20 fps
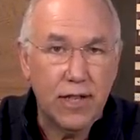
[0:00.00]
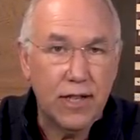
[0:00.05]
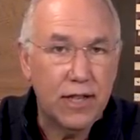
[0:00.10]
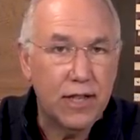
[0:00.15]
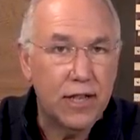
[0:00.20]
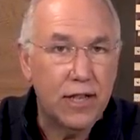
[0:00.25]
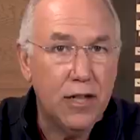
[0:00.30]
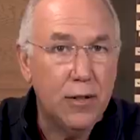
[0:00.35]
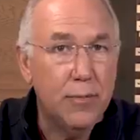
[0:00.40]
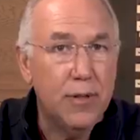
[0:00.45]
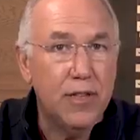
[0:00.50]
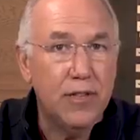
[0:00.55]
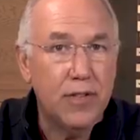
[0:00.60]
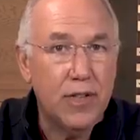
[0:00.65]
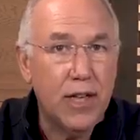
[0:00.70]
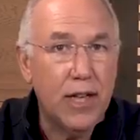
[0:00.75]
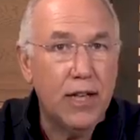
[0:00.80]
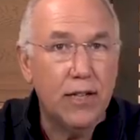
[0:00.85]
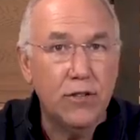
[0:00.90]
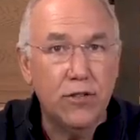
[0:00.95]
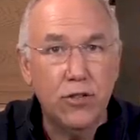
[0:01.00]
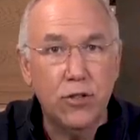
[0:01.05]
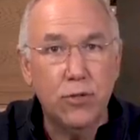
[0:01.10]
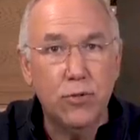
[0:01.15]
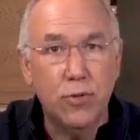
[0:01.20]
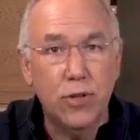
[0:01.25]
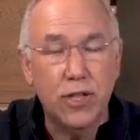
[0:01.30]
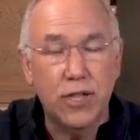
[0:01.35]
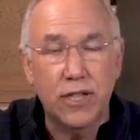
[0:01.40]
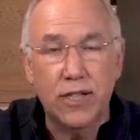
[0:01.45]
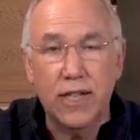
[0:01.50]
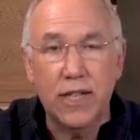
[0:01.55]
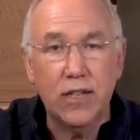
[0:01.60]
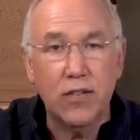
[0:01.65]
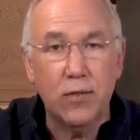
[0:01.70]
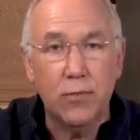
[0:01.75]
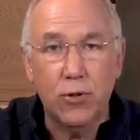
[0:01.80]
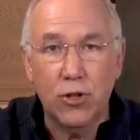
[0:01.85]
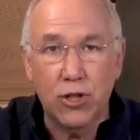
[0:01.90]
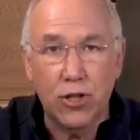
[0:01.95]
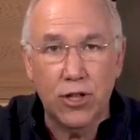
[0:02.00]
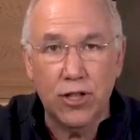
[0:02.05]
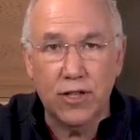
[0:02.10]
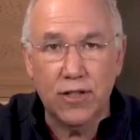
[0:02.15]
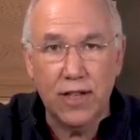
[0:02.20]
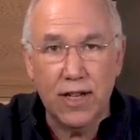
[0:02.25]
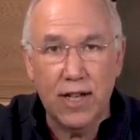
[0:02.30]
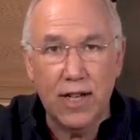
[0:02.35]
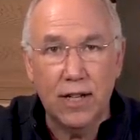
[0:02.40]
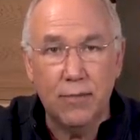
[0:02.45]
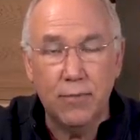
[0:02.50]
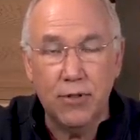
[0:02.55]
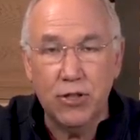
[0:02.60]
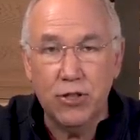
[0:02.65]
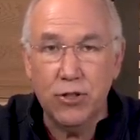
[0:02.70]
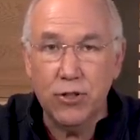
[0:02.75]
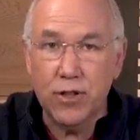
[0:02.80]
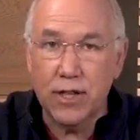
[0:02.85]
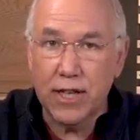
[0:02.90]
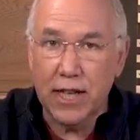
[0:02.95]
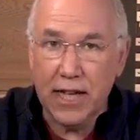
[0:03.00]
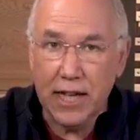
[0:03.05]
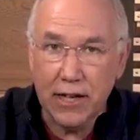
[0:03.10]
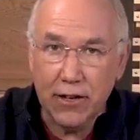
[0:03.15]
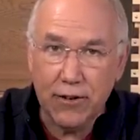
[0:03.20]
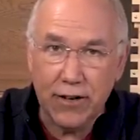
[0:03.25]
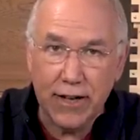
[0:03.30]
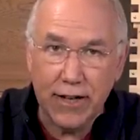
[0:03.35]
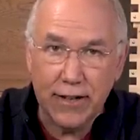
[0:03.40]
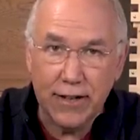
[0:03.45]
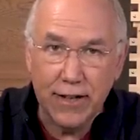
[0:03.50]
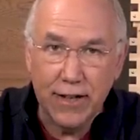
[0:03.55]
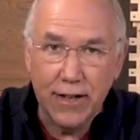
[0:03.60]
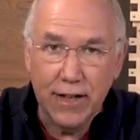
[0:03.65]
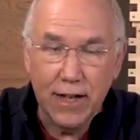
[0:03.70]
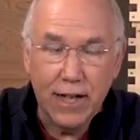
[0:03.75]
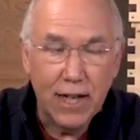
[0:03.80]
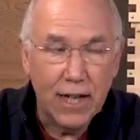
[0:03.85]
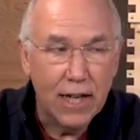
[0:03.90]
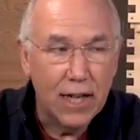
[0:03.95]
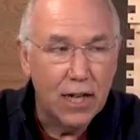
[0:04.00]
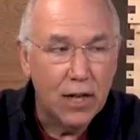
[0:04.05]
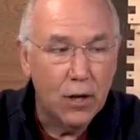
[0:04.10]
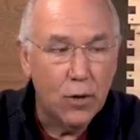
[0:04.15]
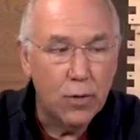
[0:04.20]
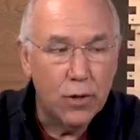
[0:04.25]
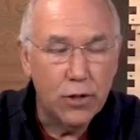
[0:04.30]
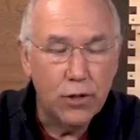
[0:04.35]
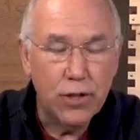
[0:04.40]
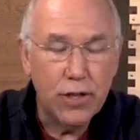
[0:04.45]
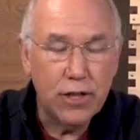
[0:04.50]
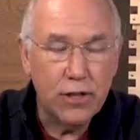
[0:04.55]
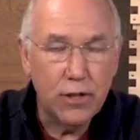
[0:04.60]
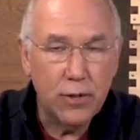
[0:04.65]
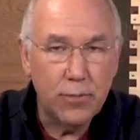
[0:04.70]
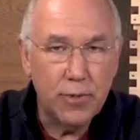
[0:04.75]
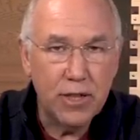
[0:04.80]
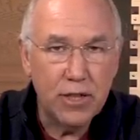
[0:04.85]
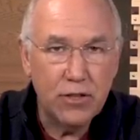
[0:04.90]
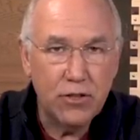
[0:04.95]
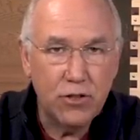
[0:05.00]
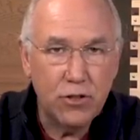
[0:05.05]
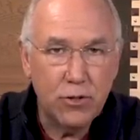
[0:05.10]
And honeybees can chew wood. It takes them a long time, but you can hear it. When you hear your bees